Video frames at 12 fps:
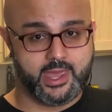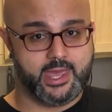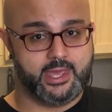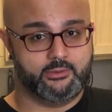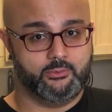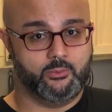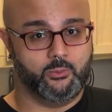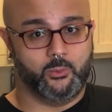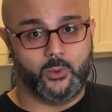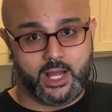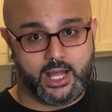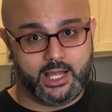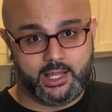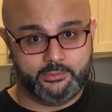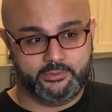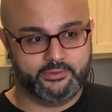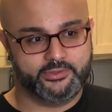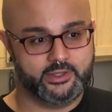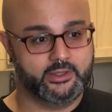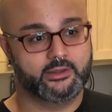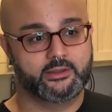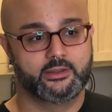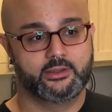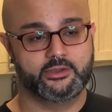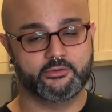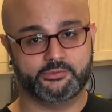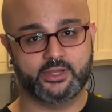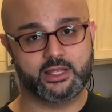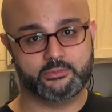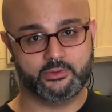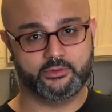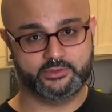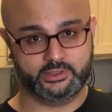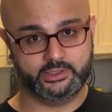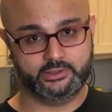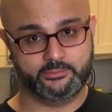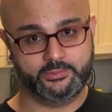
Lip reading: and wobble the flan mold a little